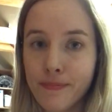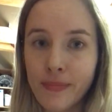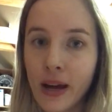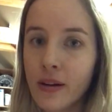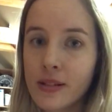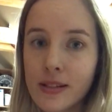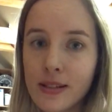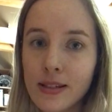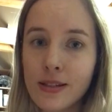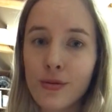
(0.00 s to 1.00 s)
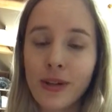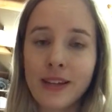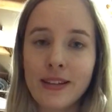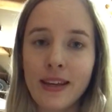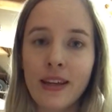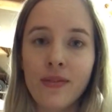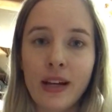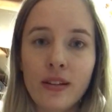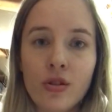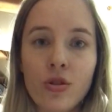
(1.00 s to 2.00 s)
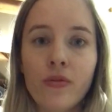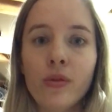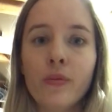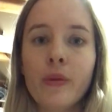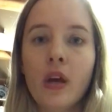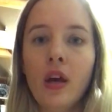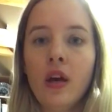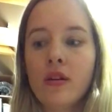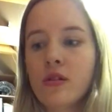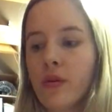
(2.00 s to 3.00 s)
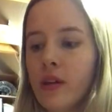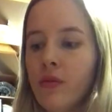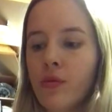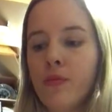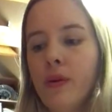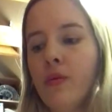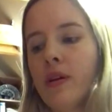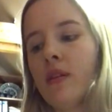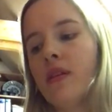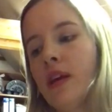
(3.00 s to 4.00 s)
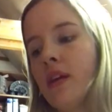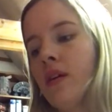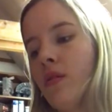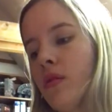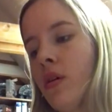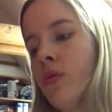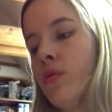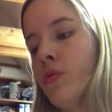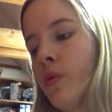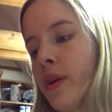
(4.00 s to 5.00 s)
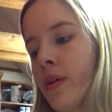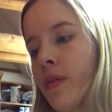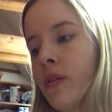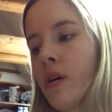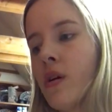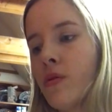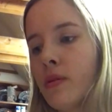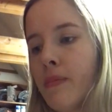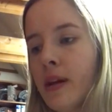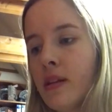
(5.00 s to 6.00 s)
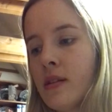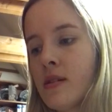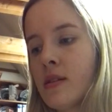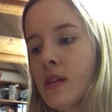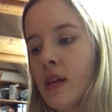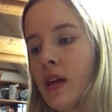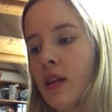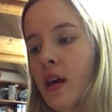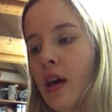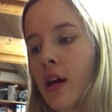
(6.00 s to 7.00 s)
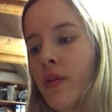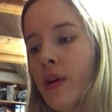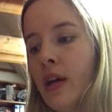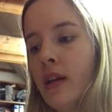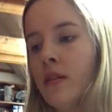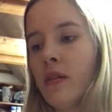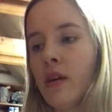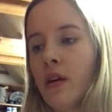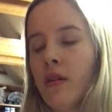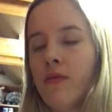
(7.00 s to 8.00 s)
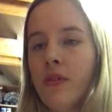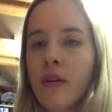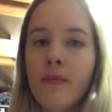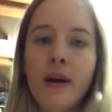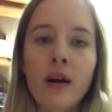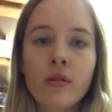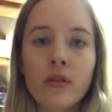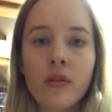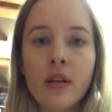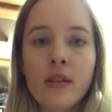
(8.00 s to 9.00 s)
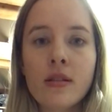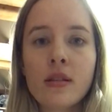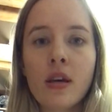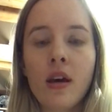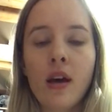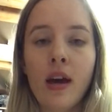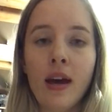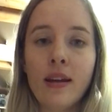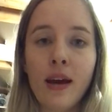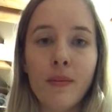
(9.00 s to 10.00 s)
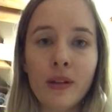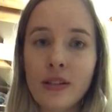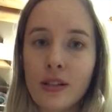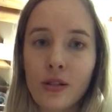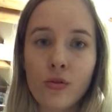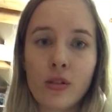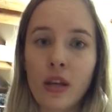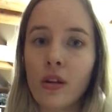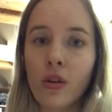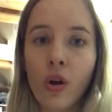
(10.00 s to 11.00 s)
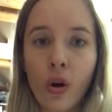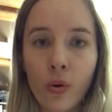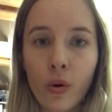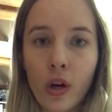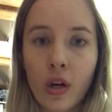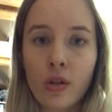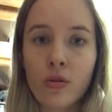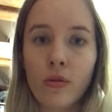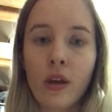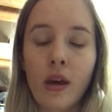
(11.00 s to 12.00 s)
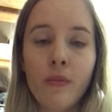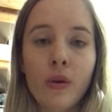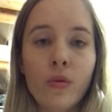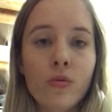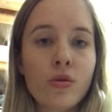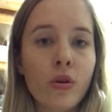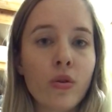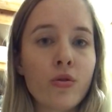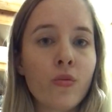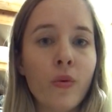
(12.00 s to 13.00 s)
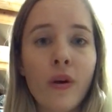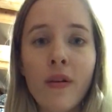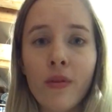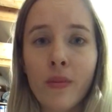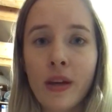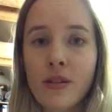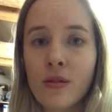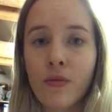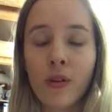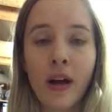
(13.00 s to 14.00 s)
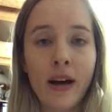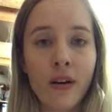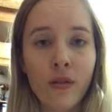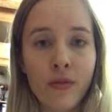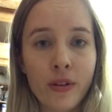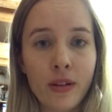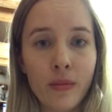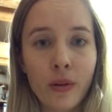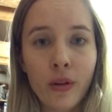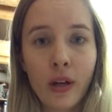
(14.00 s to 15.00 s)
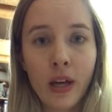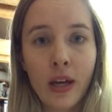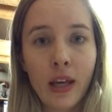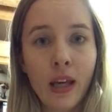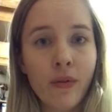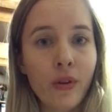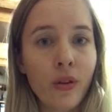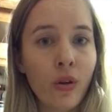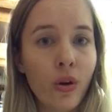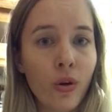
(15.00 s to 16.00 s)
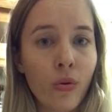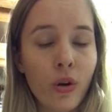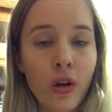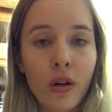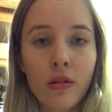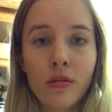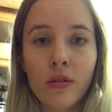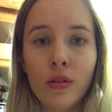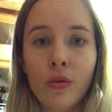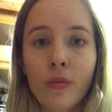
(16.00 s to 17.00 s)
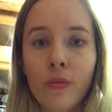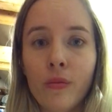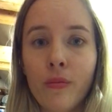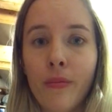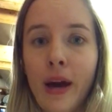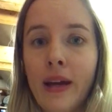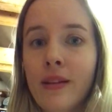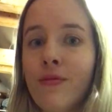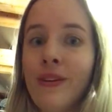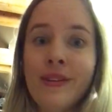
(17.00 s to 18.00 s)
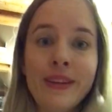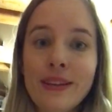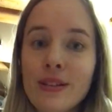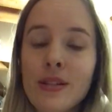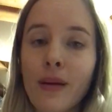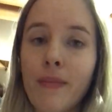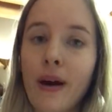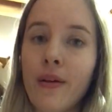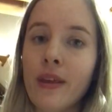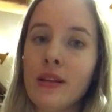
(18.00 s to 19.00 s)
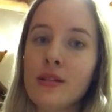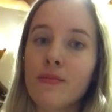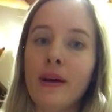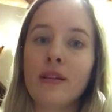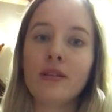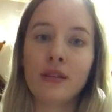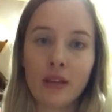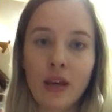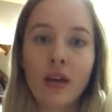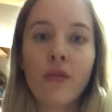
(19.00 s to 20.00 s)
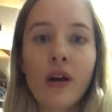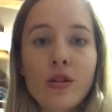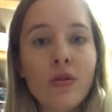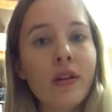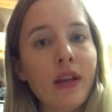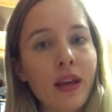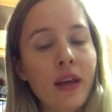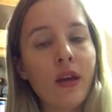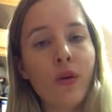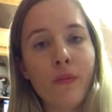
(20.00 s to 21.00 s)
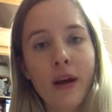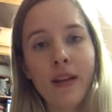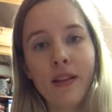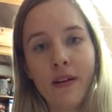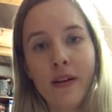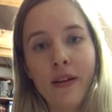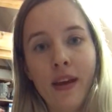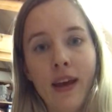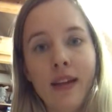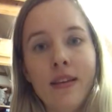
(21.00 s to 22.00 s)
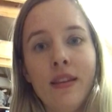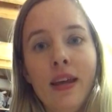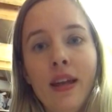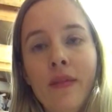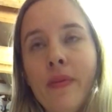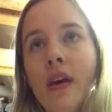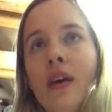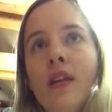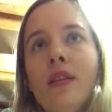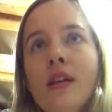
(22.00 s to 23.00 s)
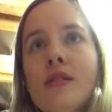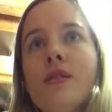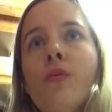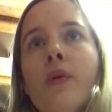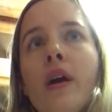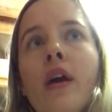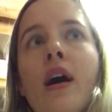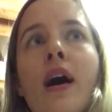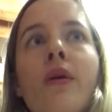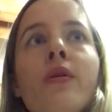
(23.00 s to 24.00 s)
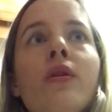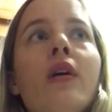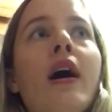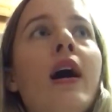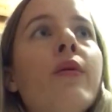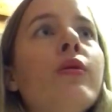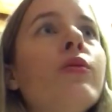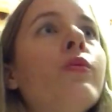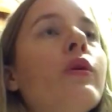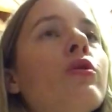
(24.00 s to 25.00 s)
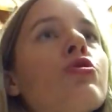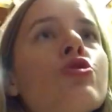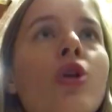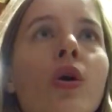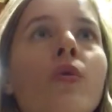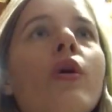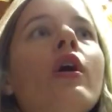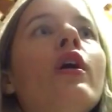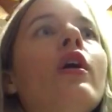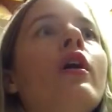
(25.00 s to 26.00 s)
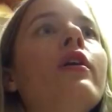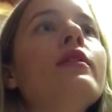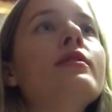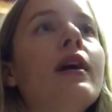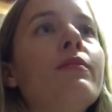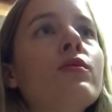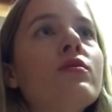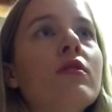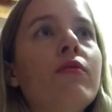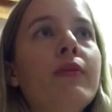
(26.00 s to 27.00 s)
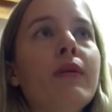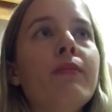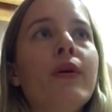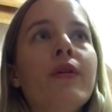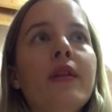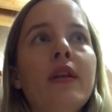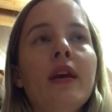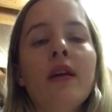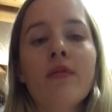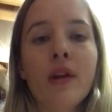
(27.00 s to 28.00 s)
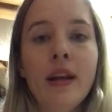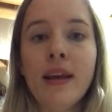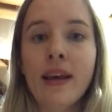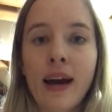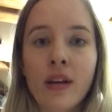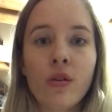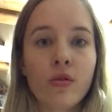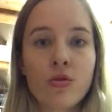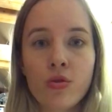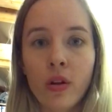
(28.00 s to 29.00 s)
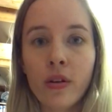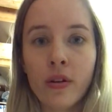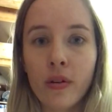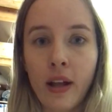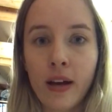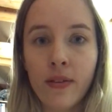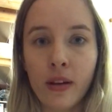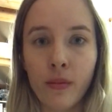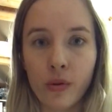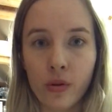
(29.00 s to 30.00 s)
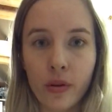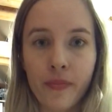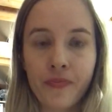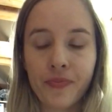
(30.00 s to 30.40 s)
narcissists who can take advantage of you. So that would be one thing, to work on the codependency and create firm boundaries and ability to say no to the abuse or to whatever makes you feel uncomfortable, even though you might feel guilty about this. But gradually you might learn, and then that's the way how you will show these abusive people that they really can't control your life anymore.